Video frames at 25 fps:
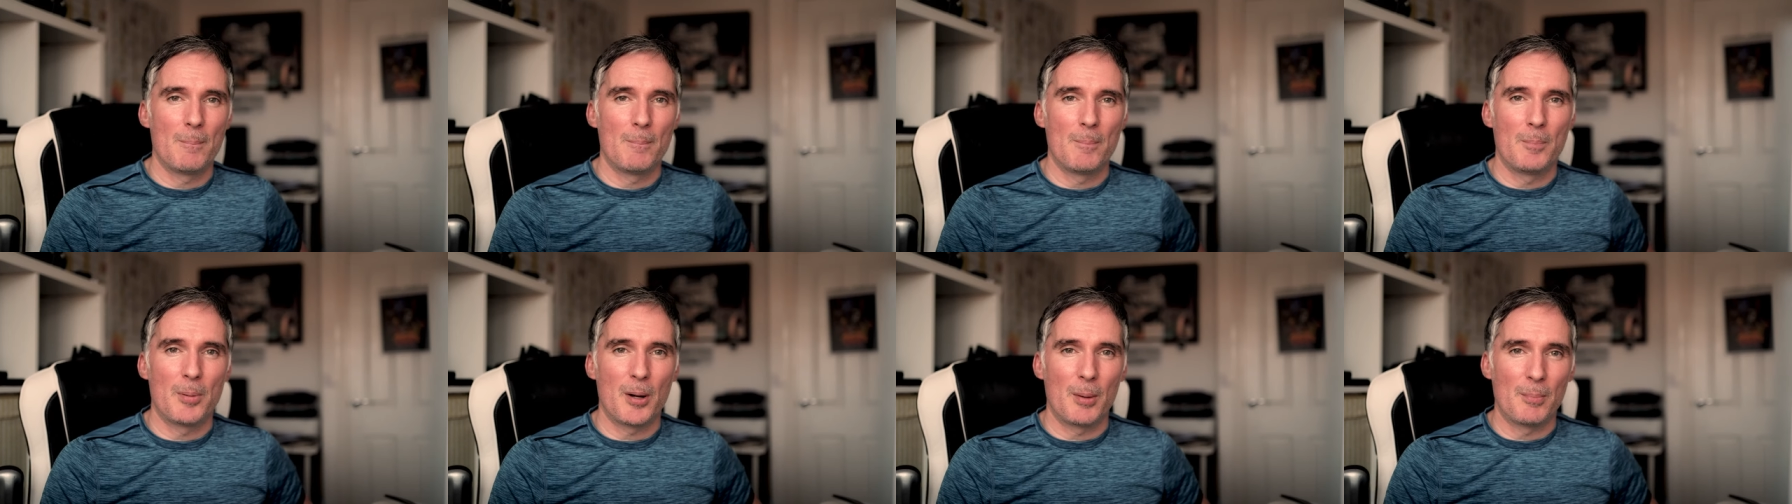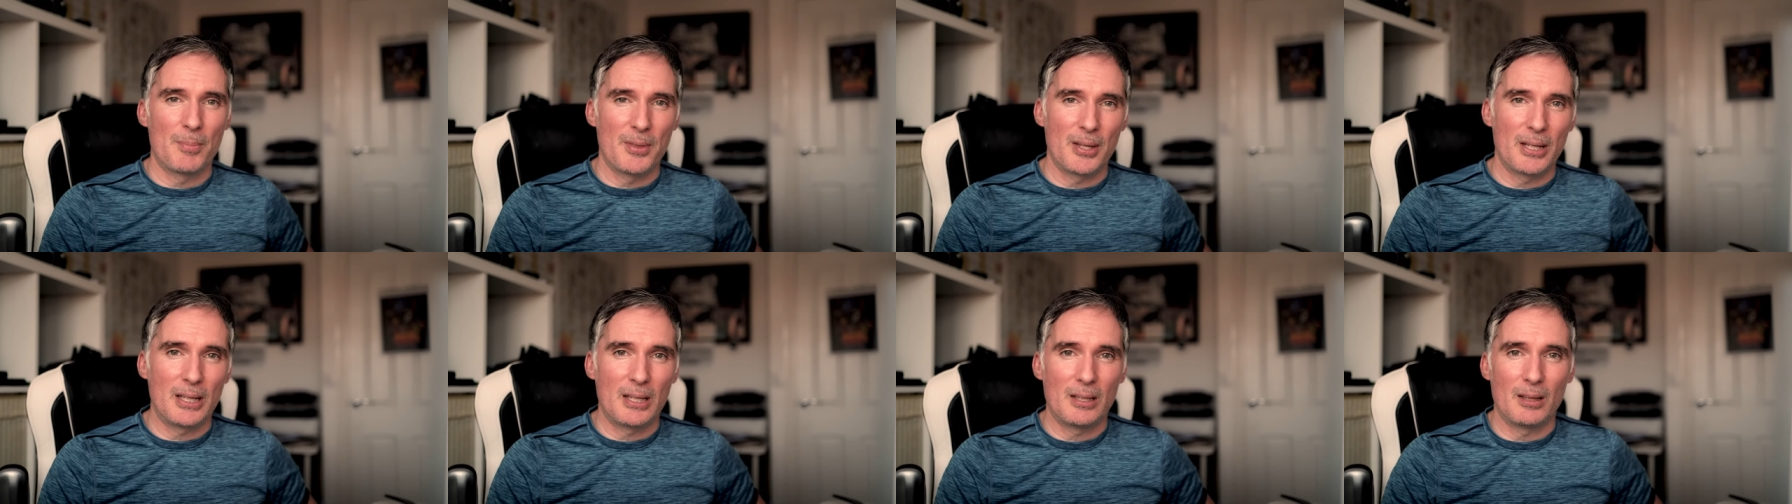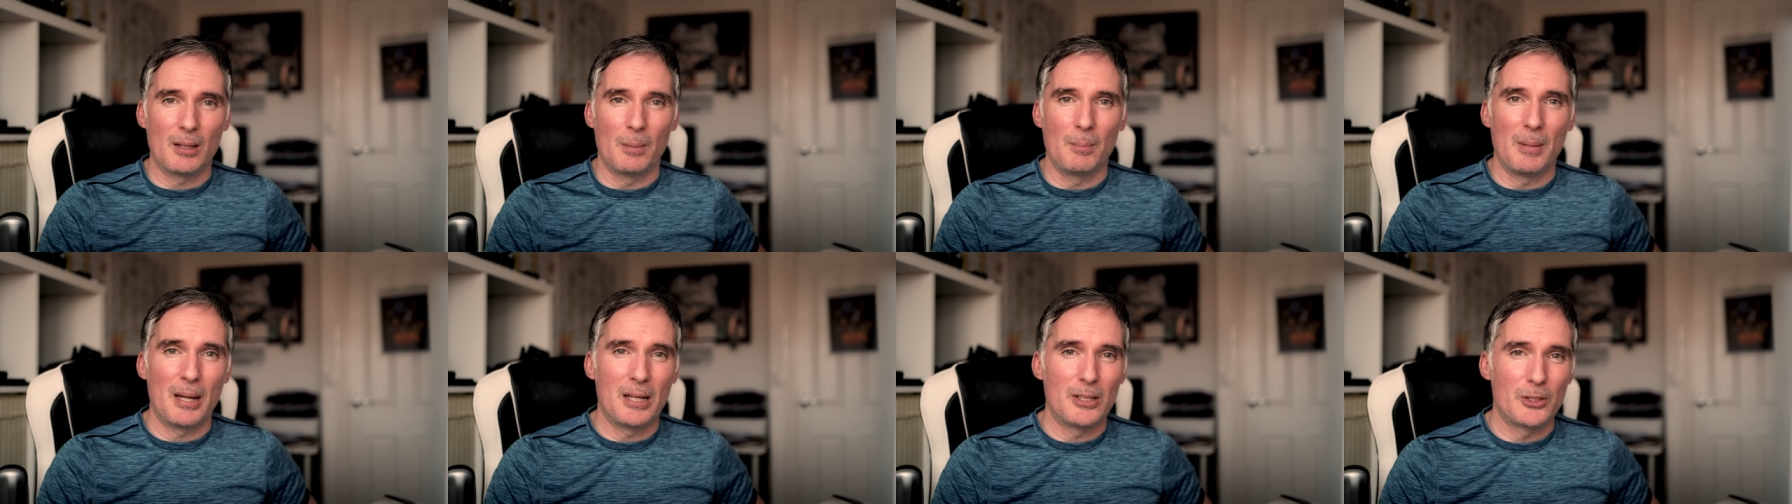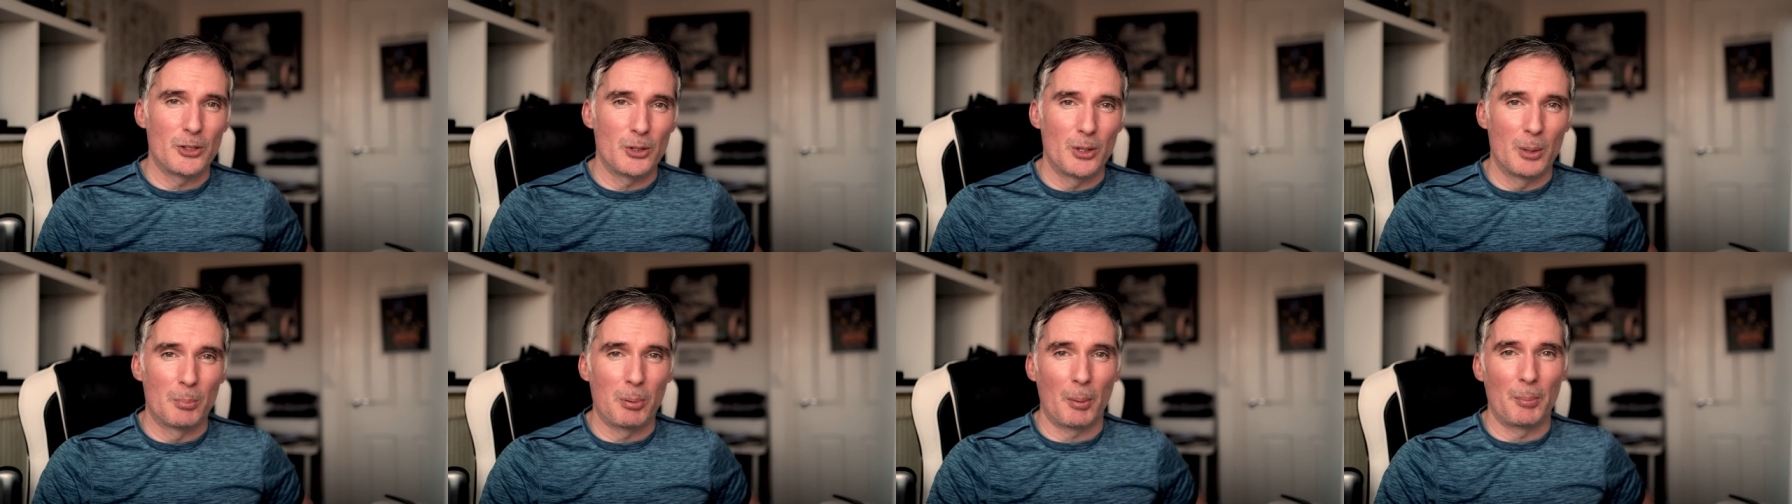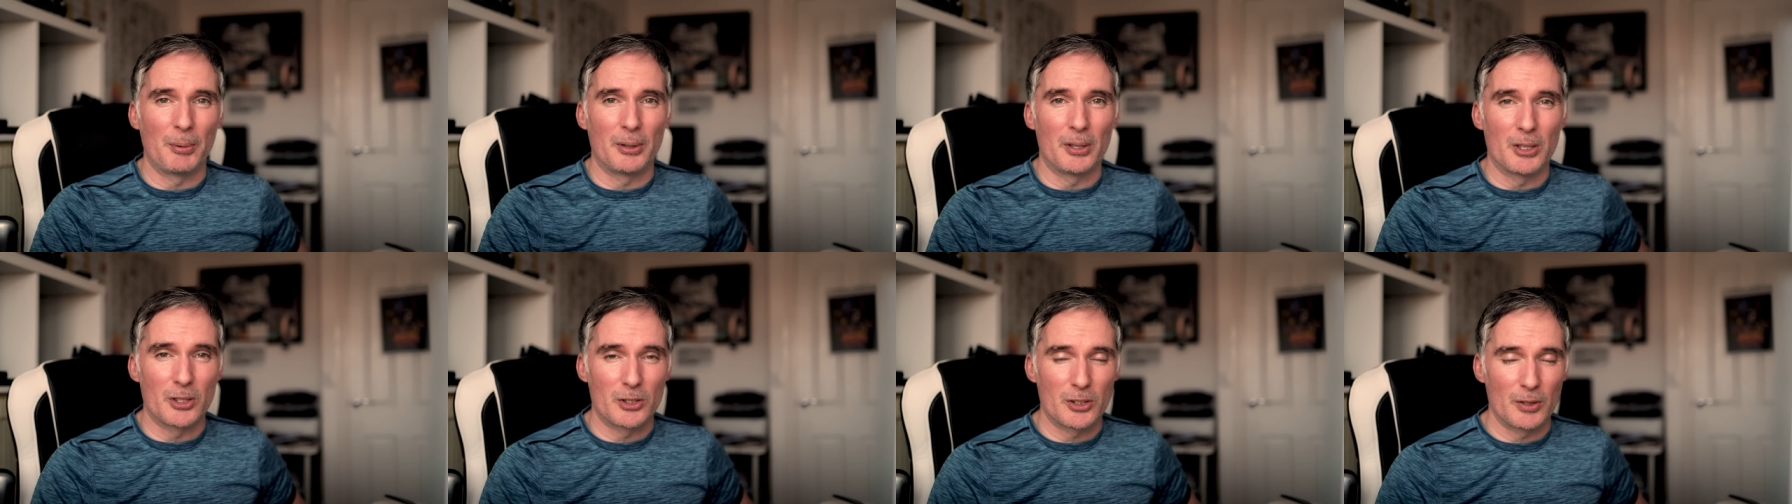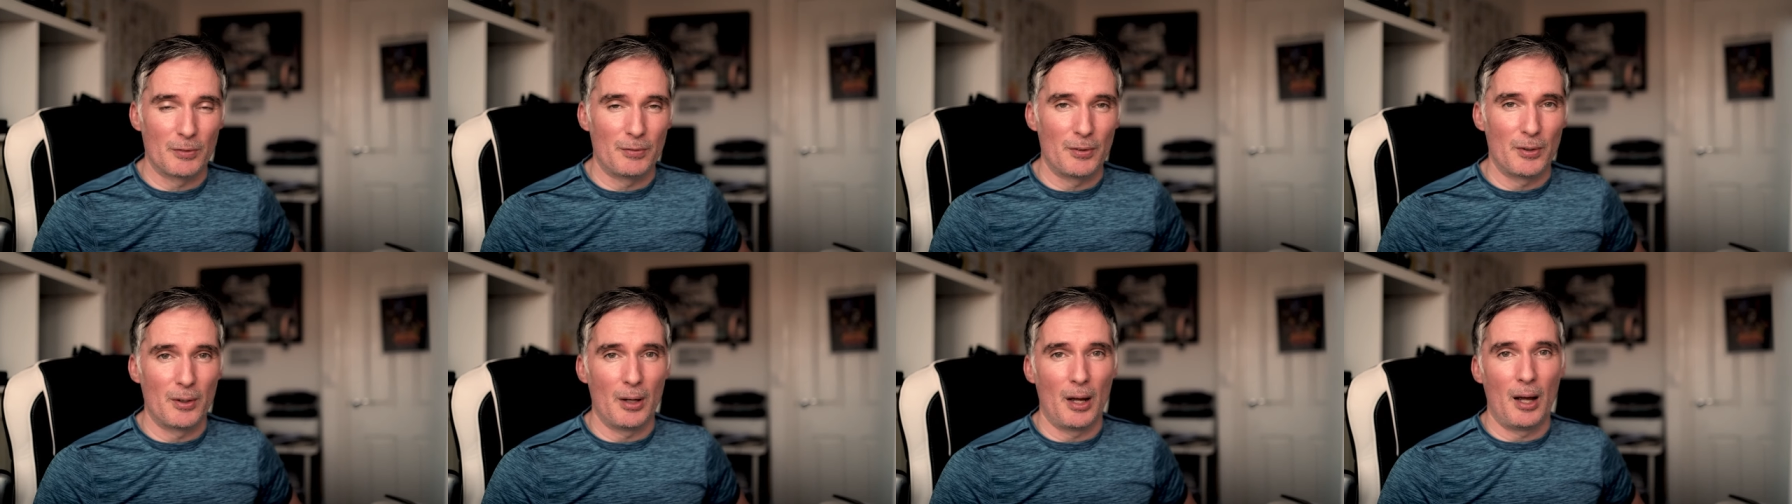But I'm thinking that May and June are probably going to
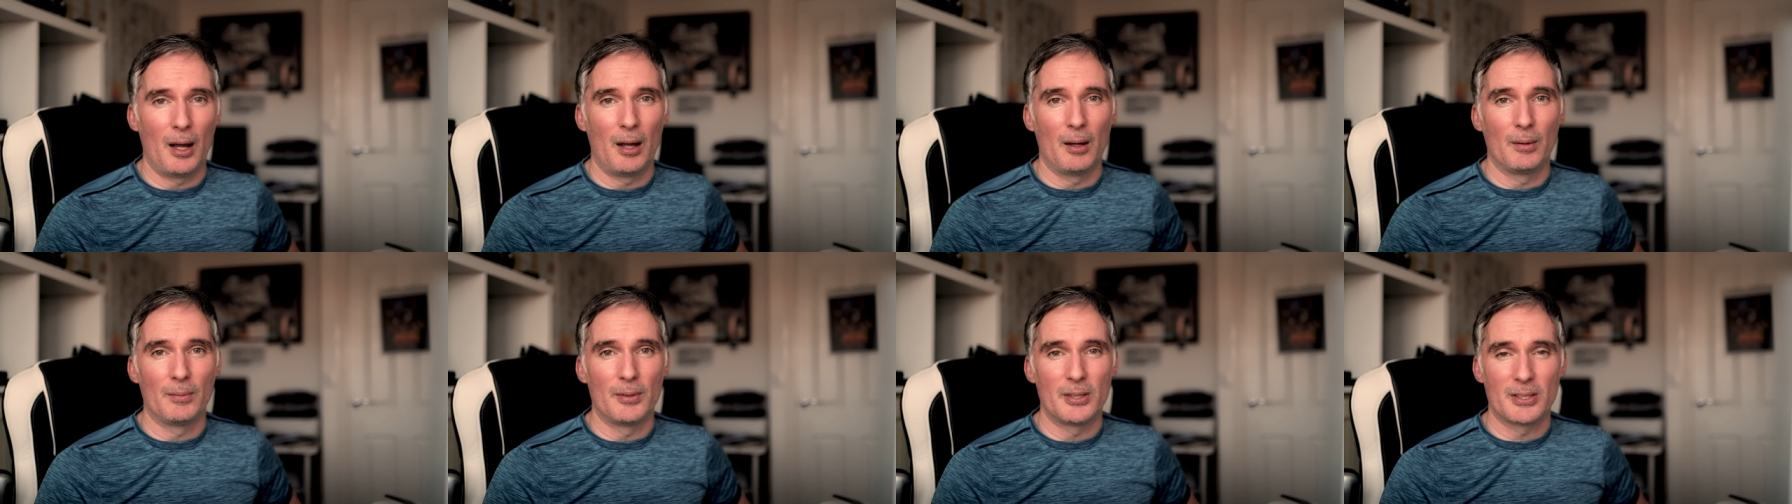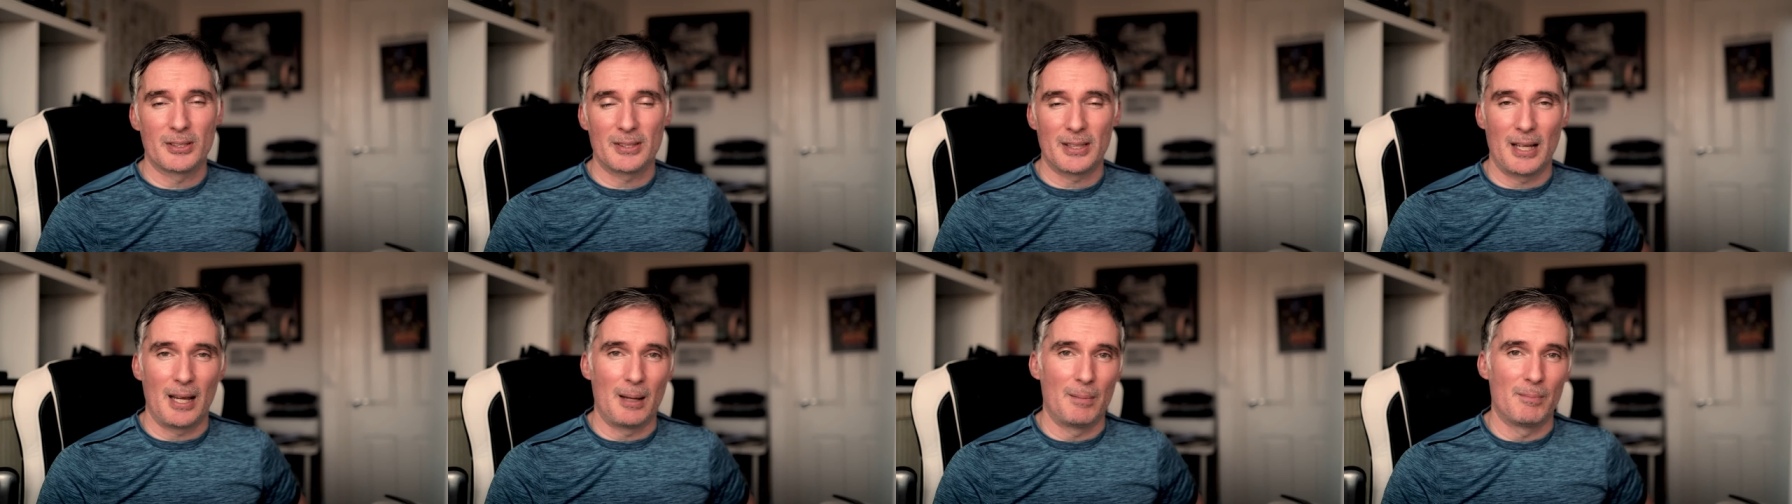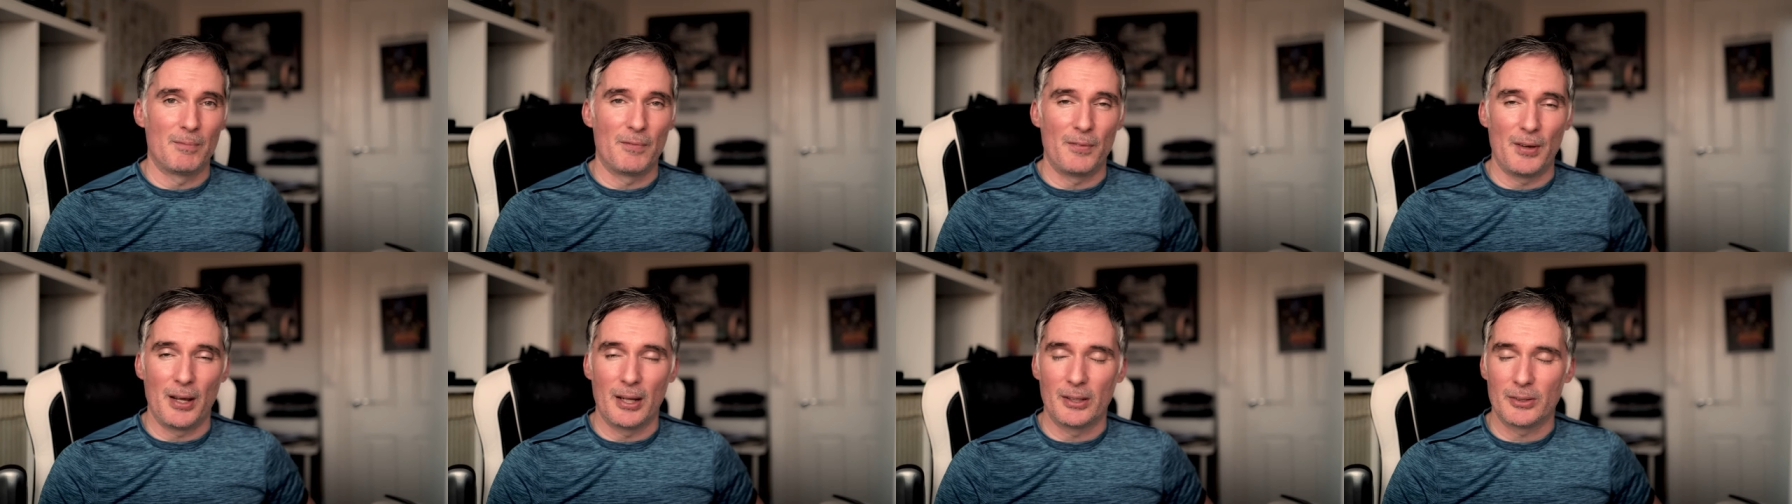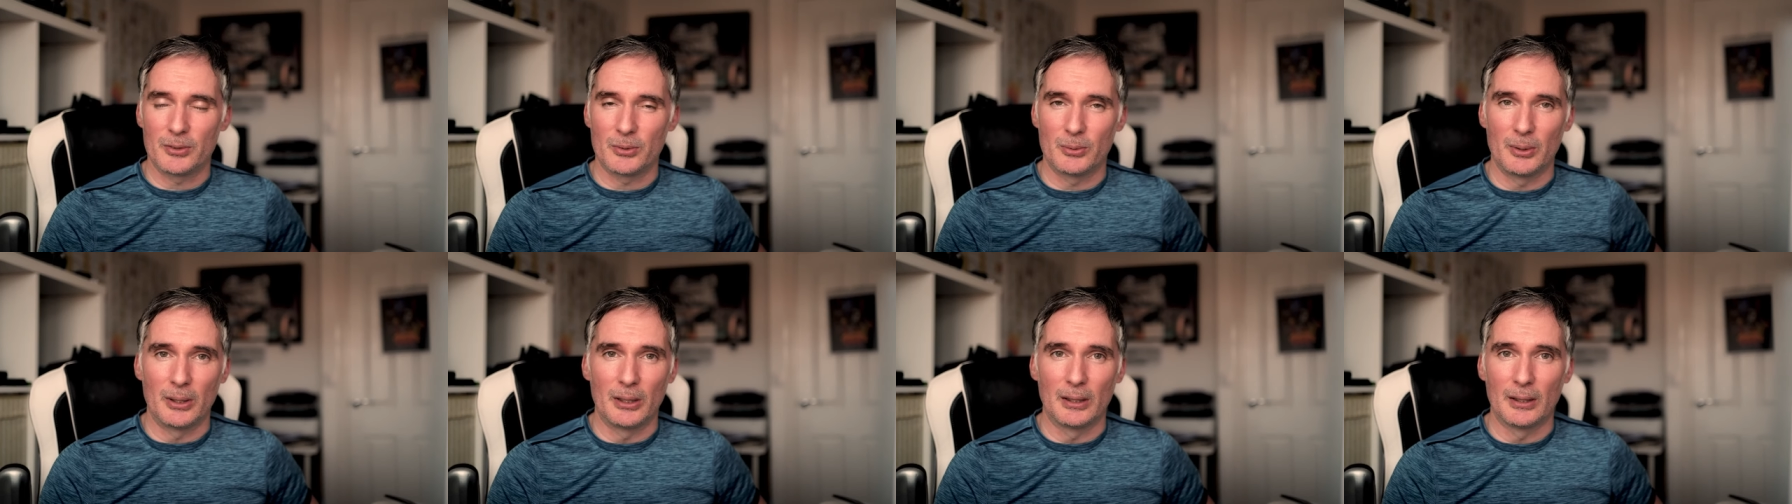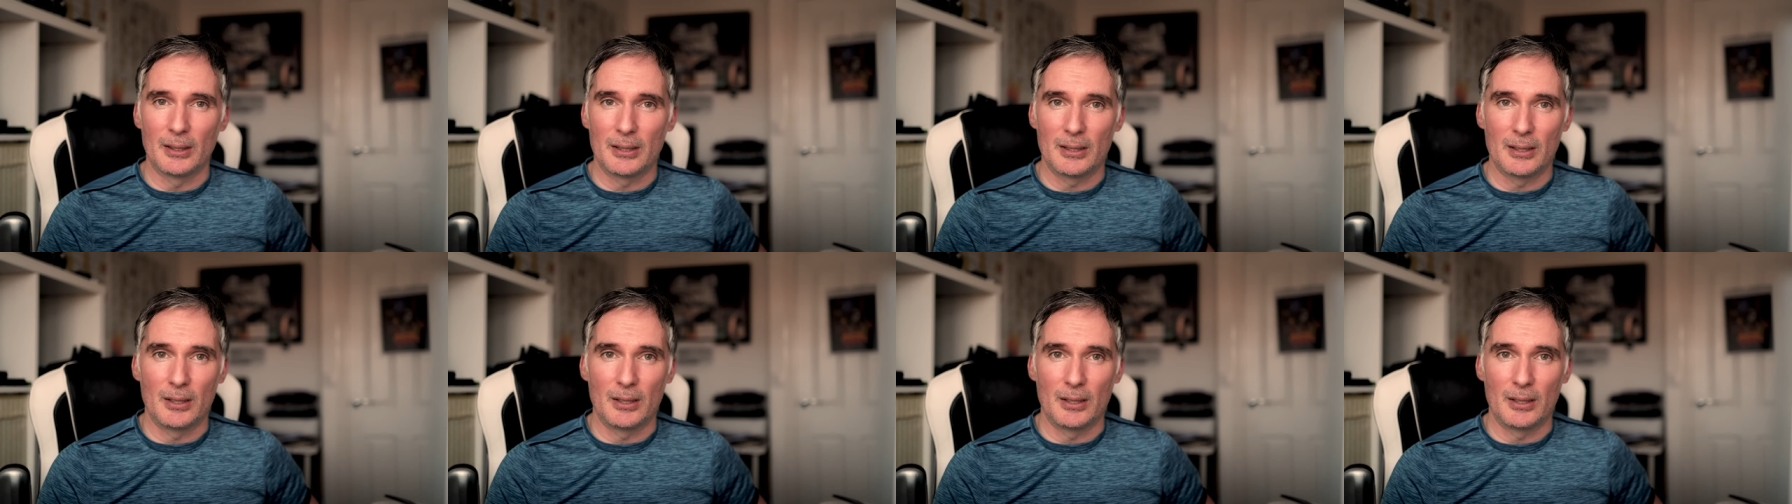suffer the same fate, really.